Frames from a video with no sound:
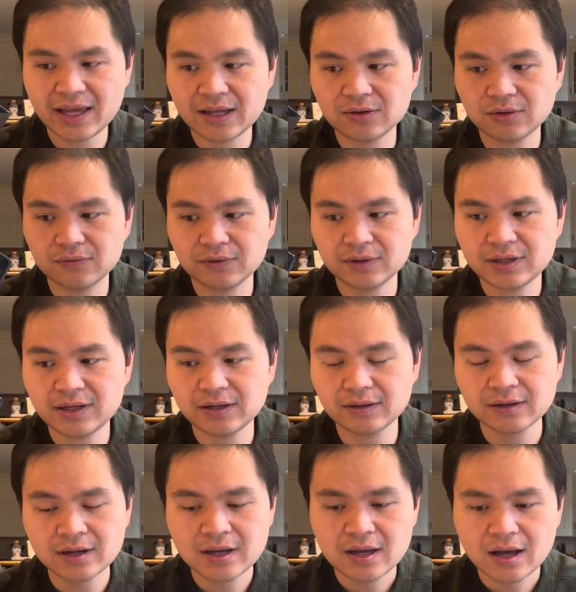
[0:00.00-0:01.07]
over here.
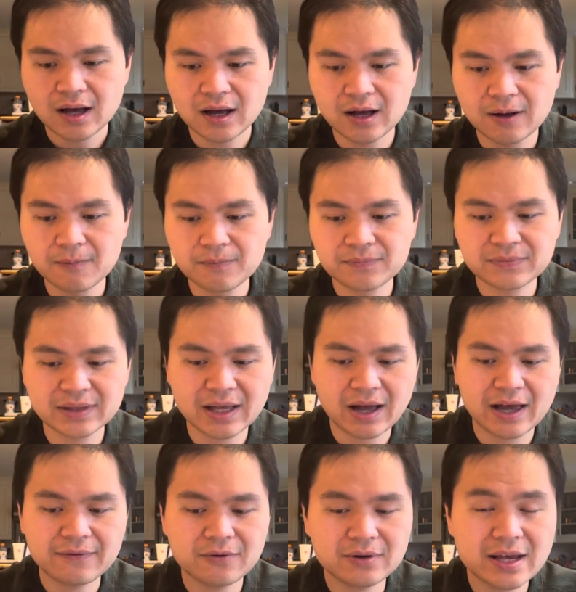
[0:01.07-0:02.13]
Now
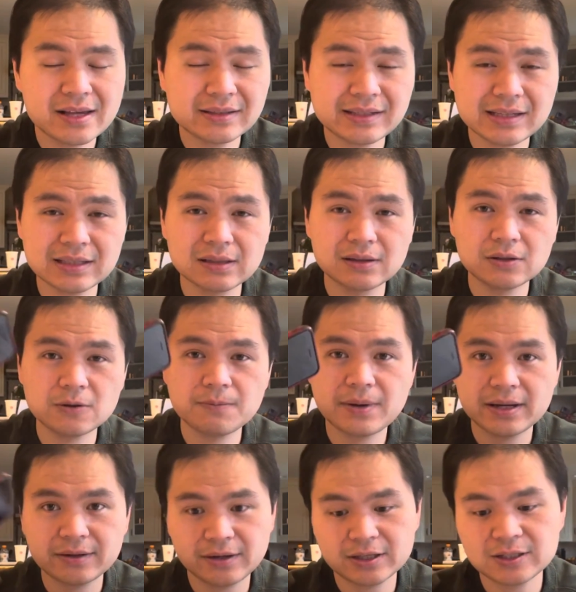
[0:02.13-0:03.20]
iPhone SE is a little
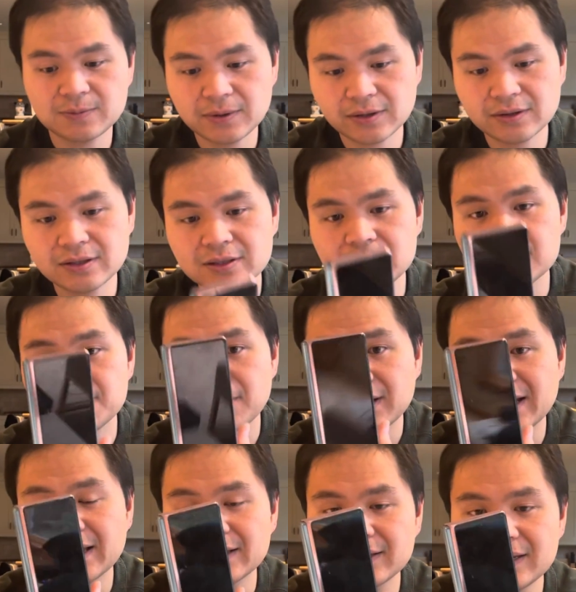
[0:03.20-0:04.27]
better experience, but
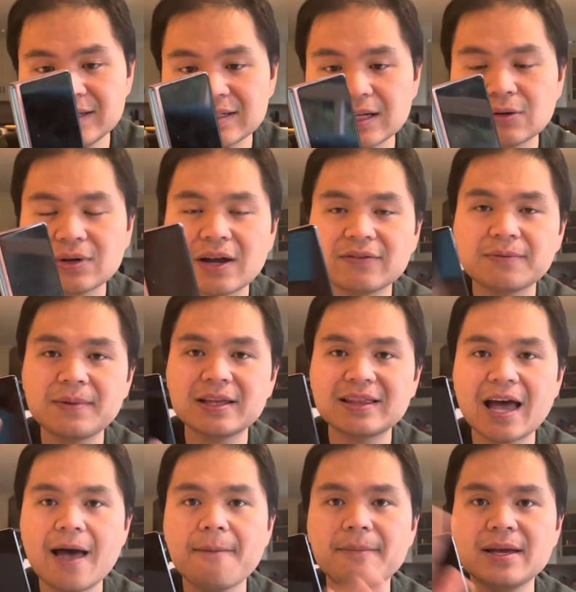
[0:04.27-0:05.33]
at least I don't have to make
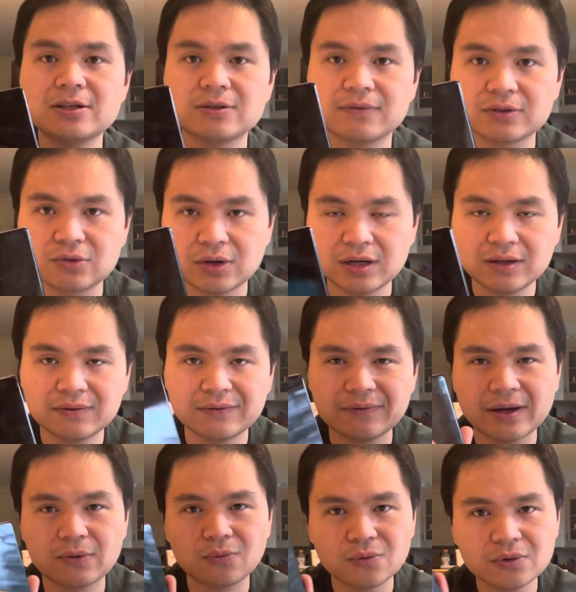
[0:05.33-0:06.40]
that major of a trade-off if I
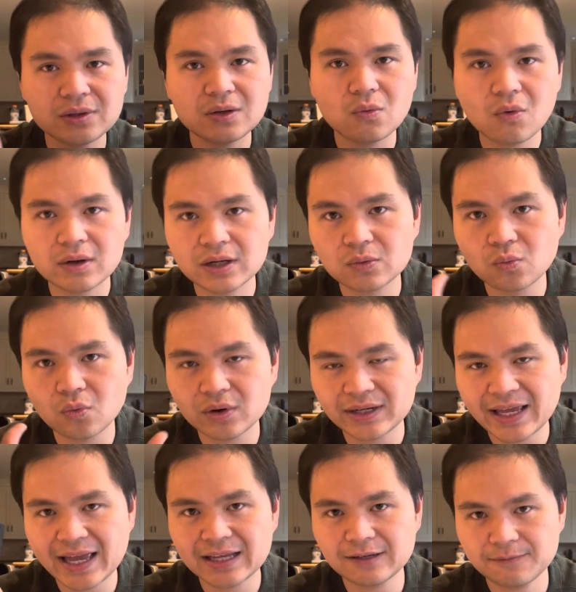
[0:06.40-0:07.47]
really wanted
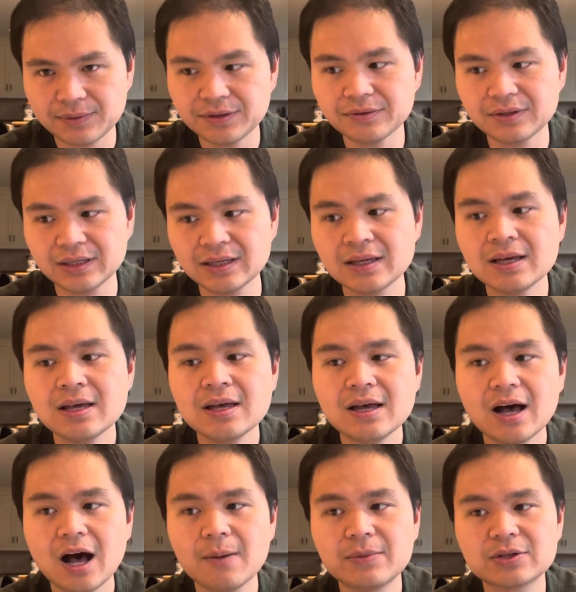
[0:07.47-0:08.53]
one-hand ability.
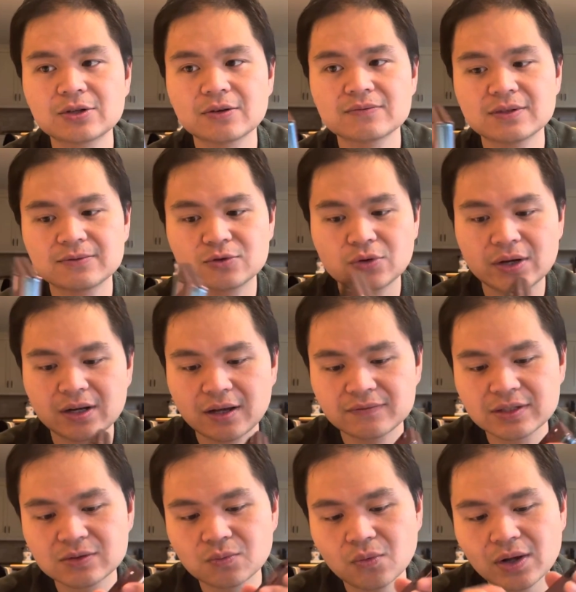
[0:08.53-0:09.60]
In terms of trade-offs
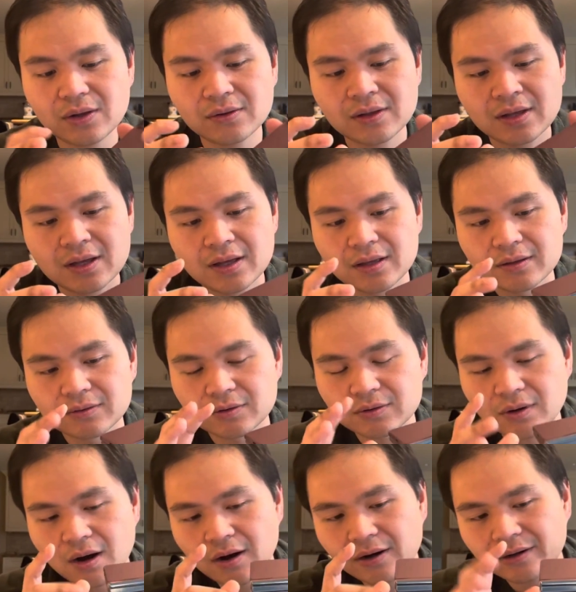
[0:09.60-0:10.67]
as well, there
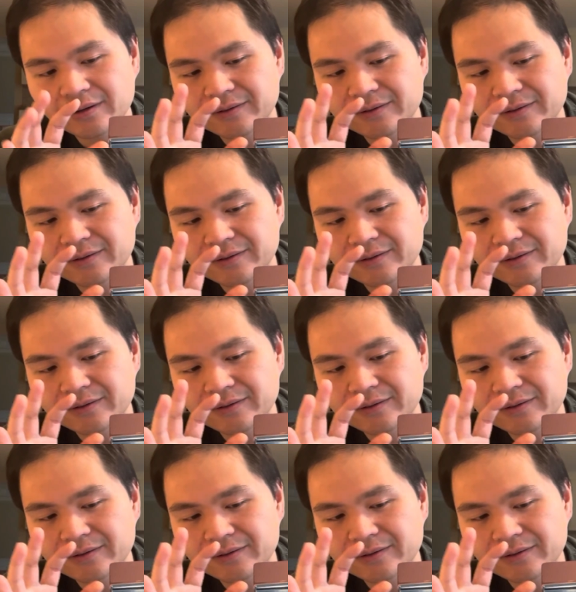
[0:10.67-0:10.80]
are,